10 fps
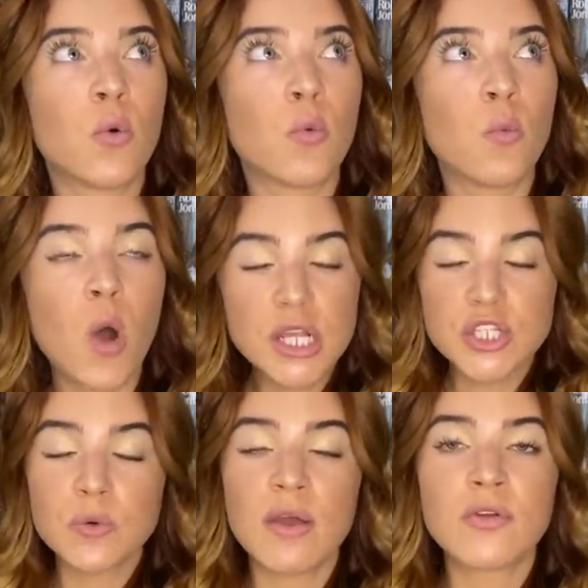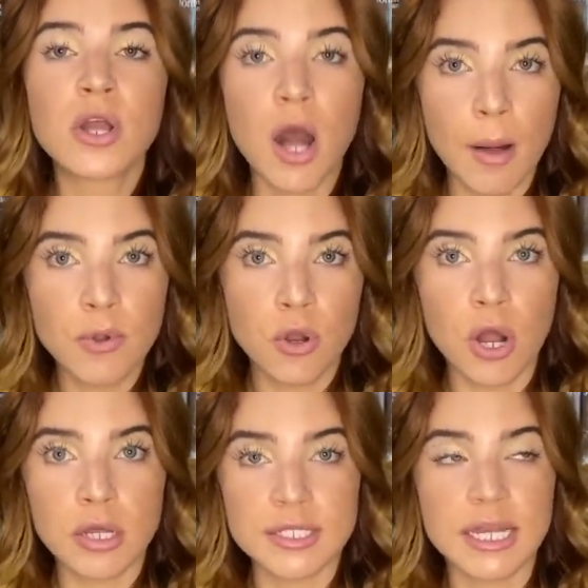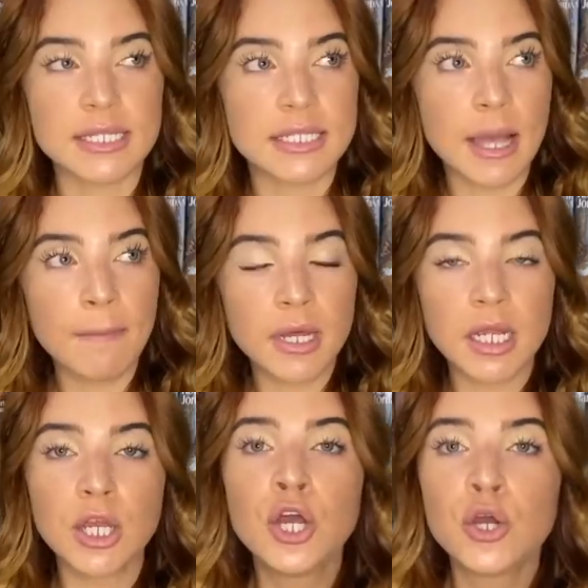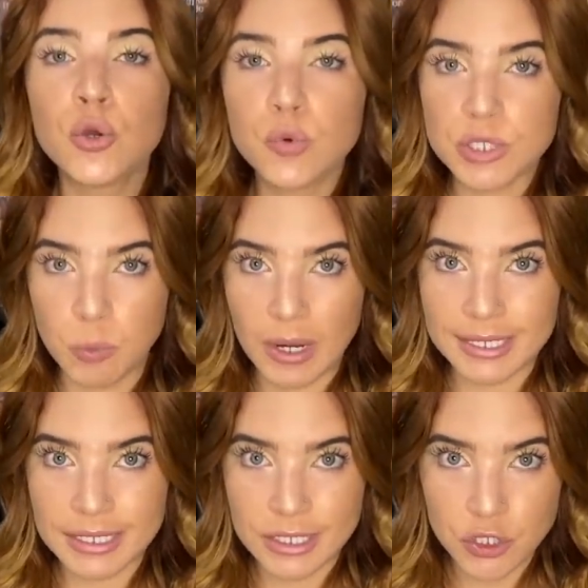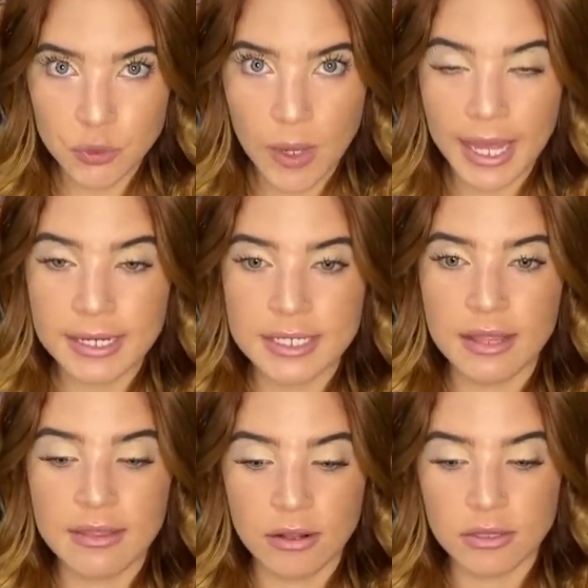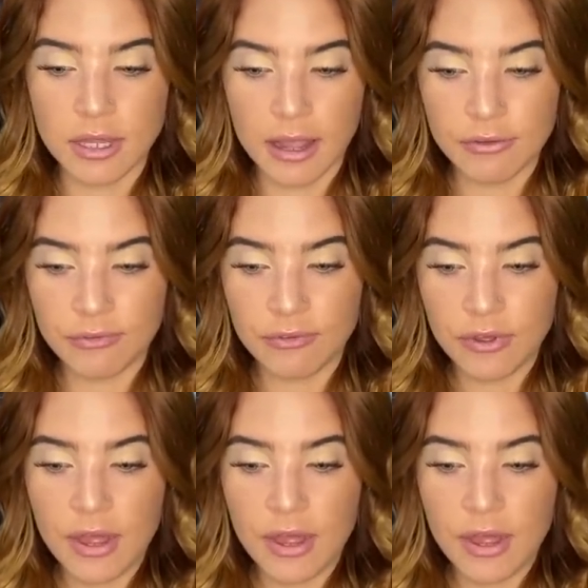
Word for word: whatsoever come across as somebody who was wanting to end their life.